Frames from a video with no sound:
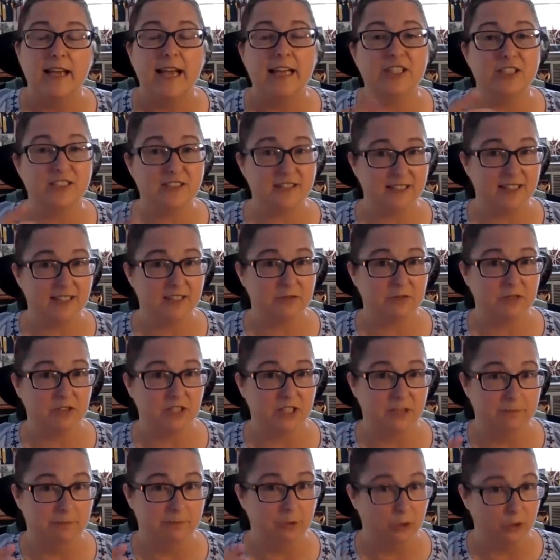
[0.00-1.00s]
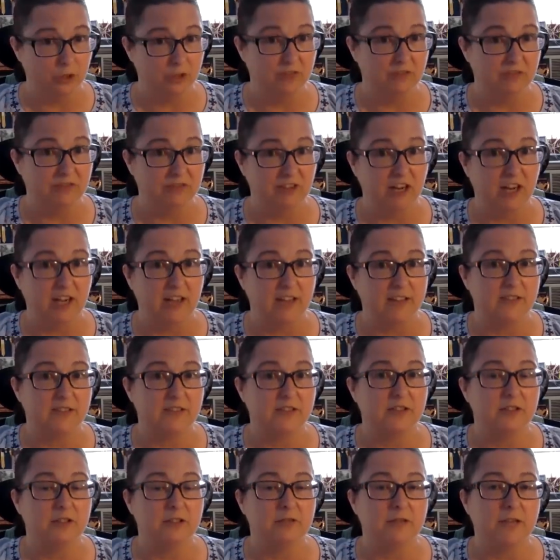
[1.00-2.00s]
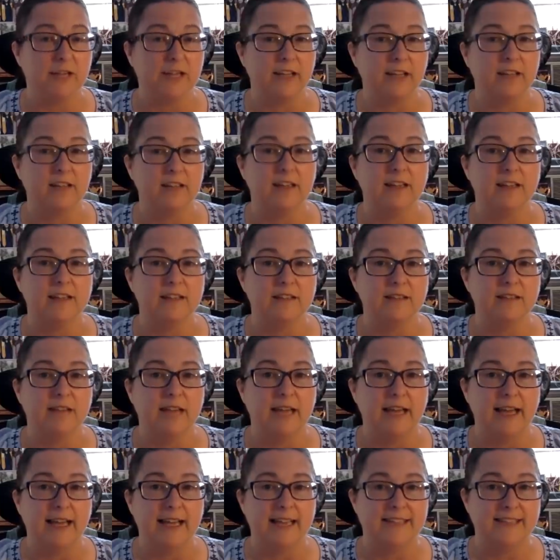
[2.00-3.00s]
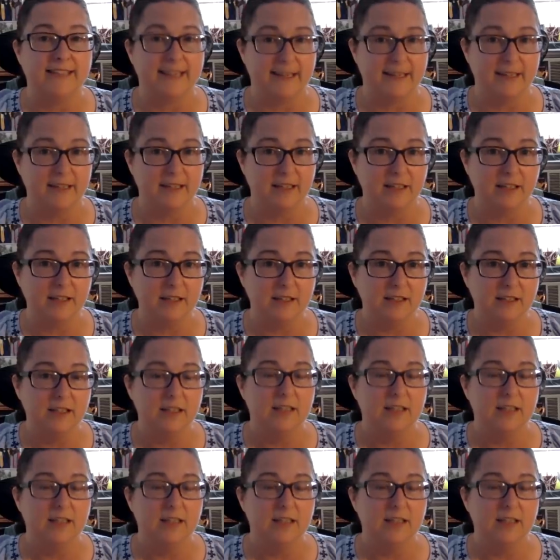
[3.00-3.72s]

I just think it's really important for us to recognize that identity,